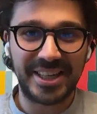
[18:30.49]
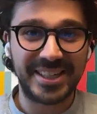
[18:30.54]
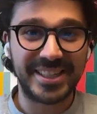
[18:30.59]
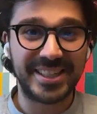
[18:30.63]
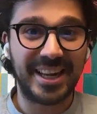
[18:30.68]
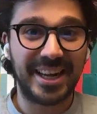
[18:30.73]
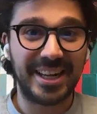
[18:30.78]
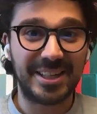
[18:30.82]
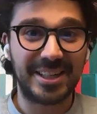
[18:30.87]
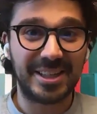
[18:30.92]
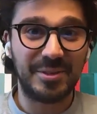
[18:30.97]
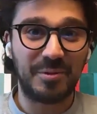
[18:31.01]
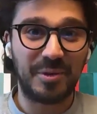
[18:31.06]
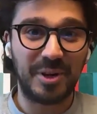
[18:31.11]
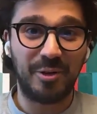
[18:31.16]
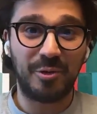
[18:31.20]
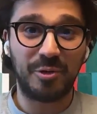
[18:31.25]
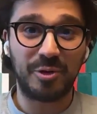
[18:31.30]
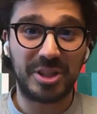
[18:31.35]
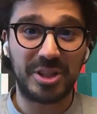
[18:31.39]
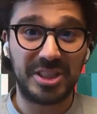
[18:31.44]
And that's like
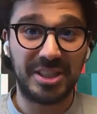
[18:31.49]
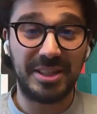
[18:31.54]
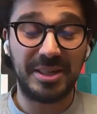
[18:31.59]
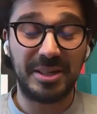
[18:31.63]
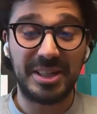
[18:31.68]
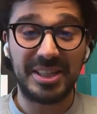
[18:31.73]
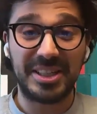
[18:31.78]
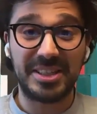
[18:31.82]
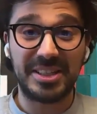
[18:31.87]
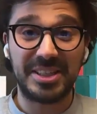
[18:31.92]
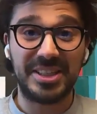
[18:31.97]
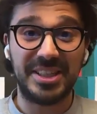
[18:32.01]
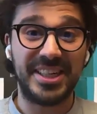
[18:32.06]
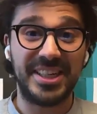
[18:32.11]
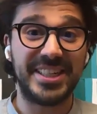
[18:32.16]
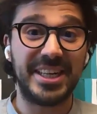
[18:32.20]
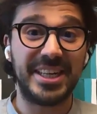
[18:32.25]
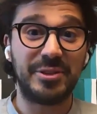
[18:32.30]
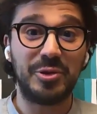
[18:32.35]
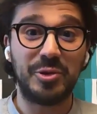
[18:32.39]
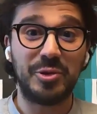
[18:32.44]
the one of the
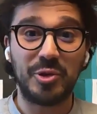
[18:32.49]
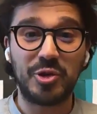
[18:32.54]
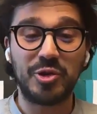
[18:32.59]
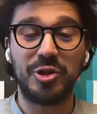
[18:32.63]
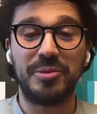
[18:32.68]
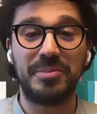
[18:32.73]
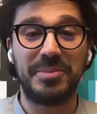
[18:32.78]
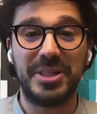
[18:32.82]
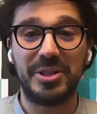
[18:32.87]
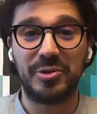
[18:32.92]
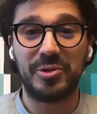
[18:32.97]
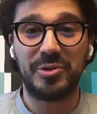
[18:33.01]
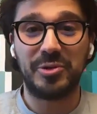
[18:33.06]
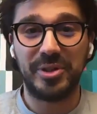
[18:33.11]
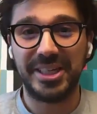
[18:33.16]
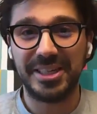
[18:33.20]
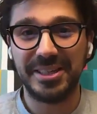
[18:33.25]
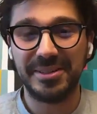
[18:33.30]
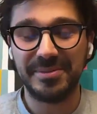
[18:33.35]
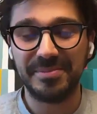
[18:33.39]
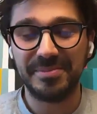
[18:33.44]
things that you shouldn't be
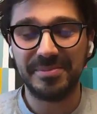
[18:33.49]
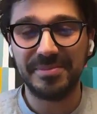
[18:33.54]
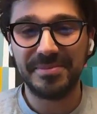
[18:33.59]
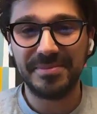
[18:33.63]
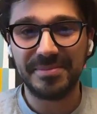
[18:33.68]
doing.